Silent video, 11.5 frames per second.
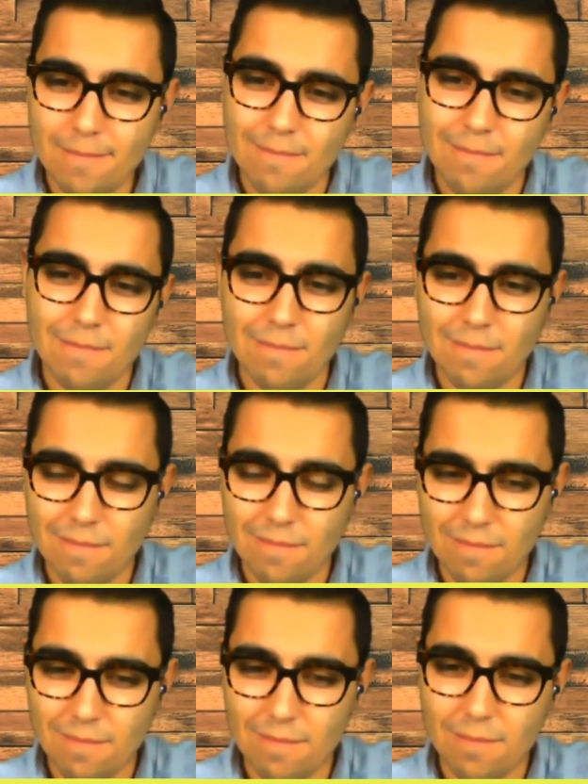
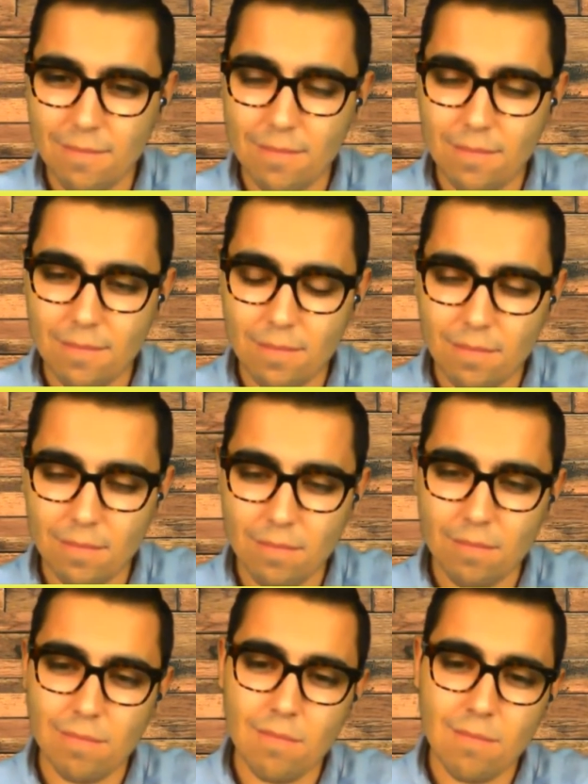
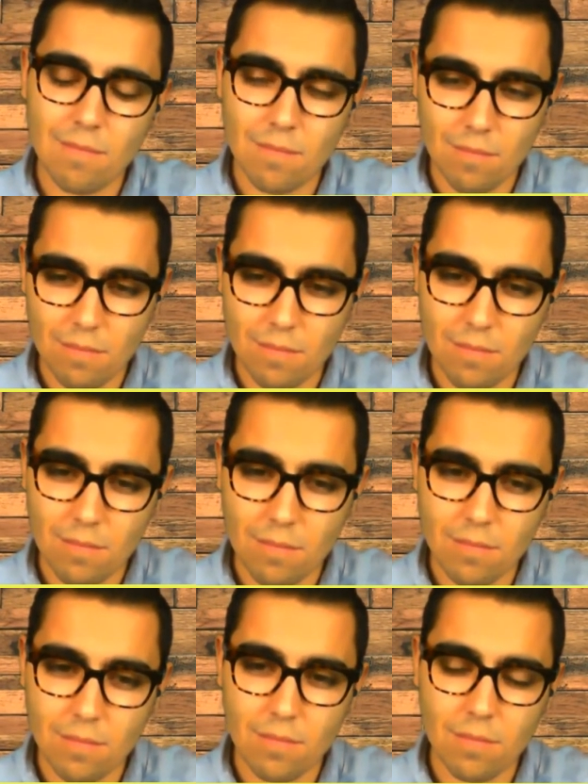
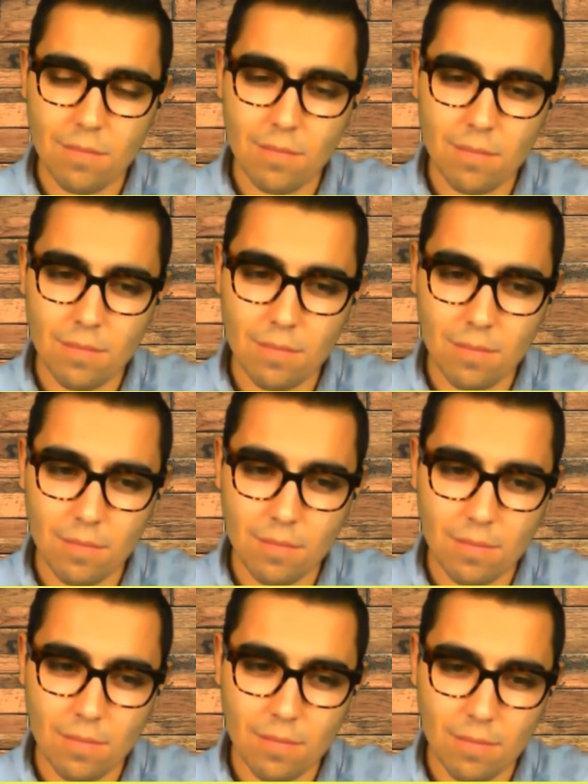
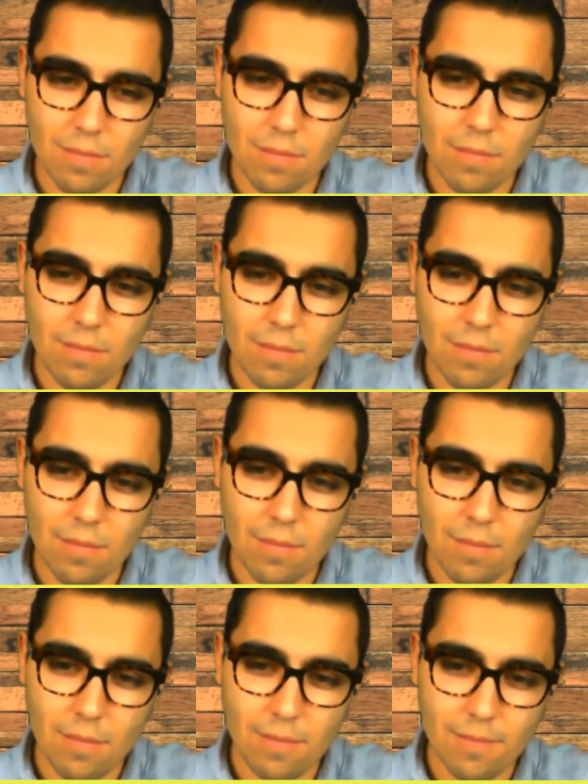
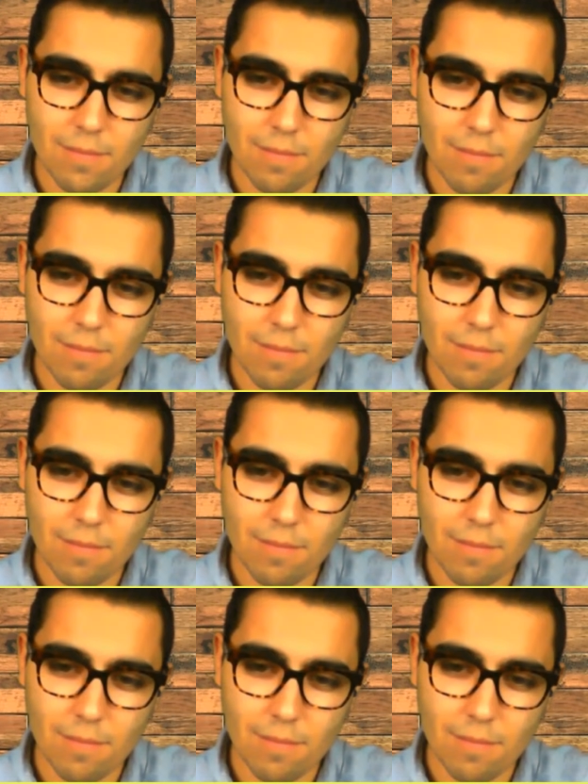(not speaking)